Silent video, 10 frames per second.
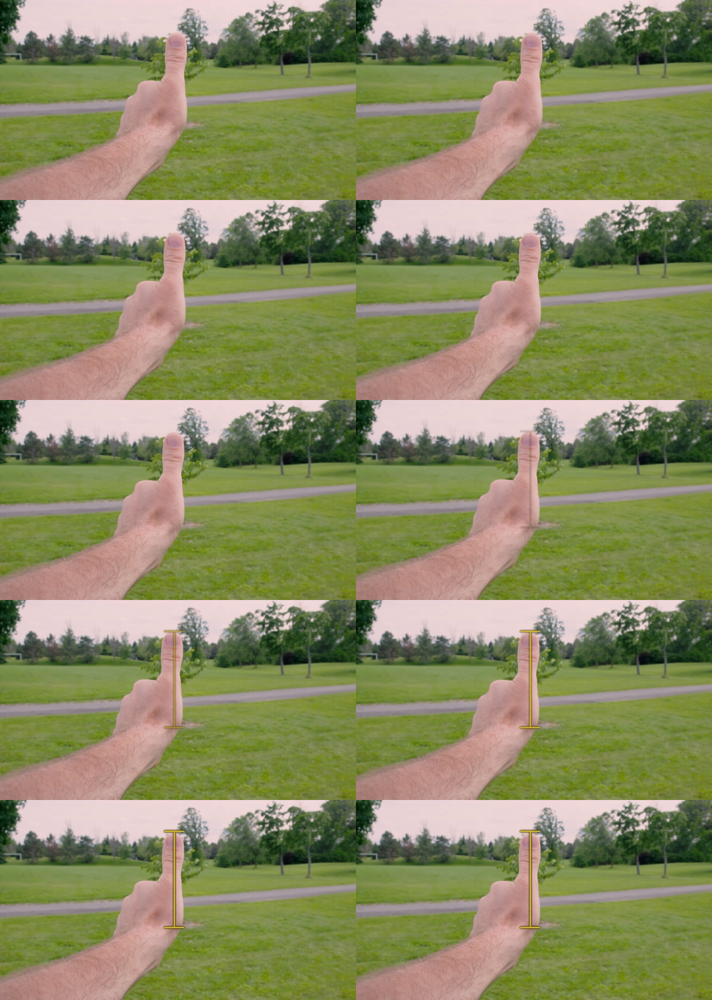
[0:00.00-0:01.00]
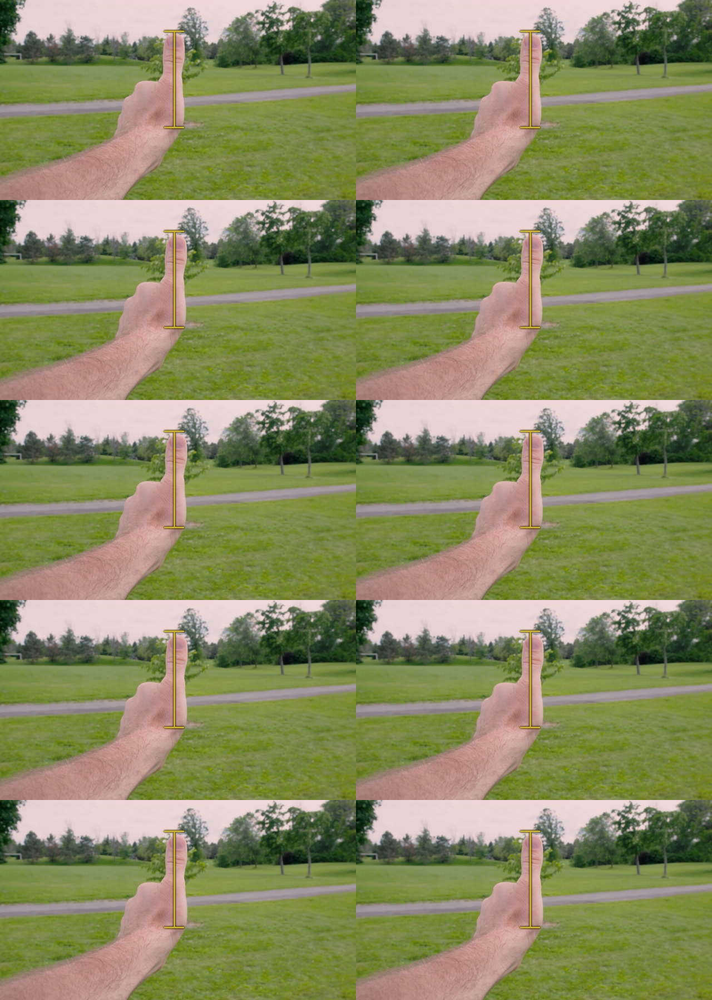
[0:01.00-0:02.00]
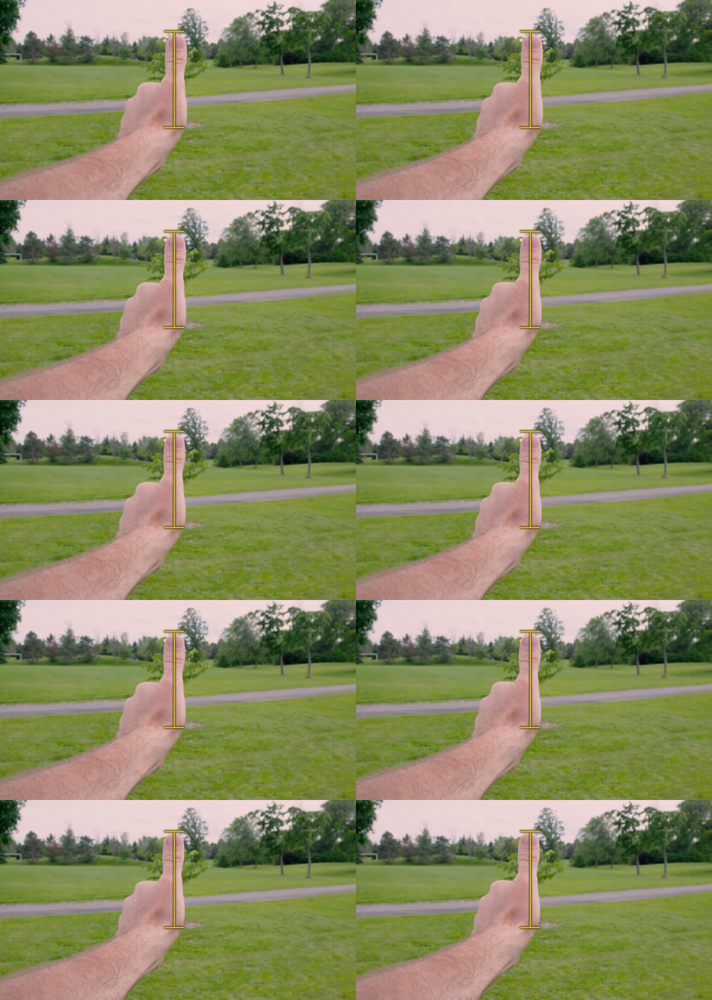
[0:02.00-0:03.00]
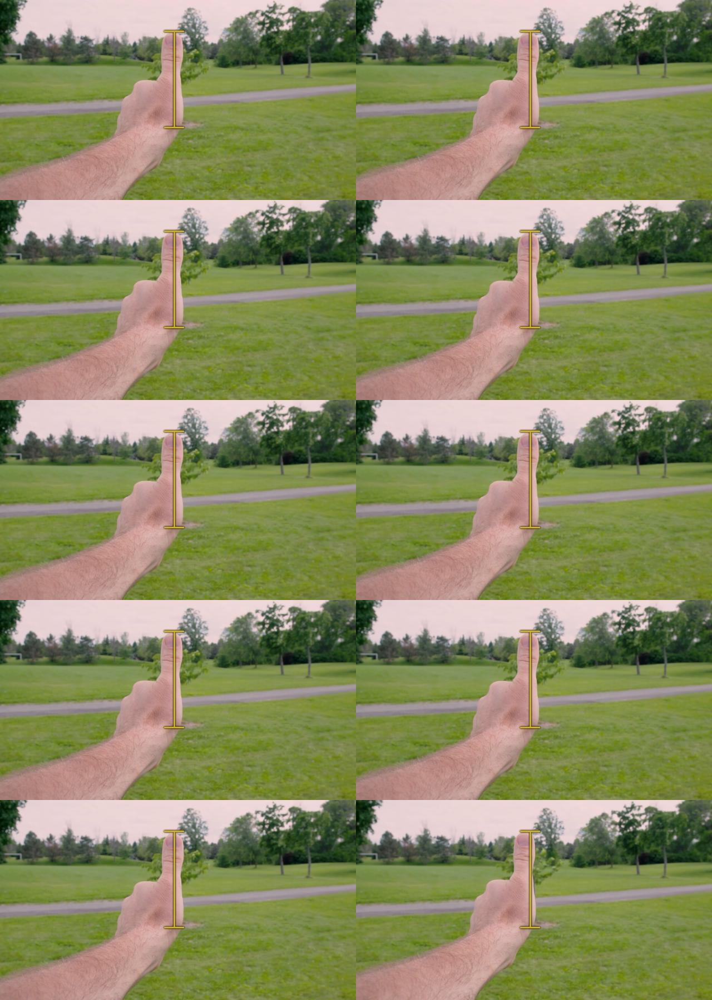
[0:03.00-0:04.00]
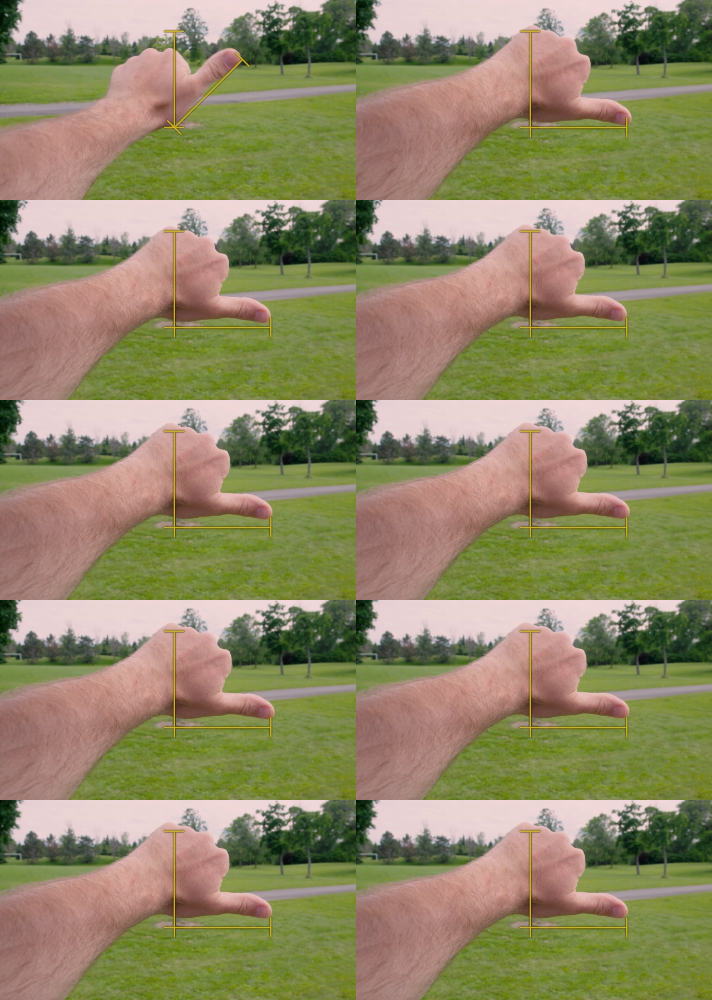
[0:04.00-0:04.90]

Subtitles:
No face is visible, so there are no lips to read.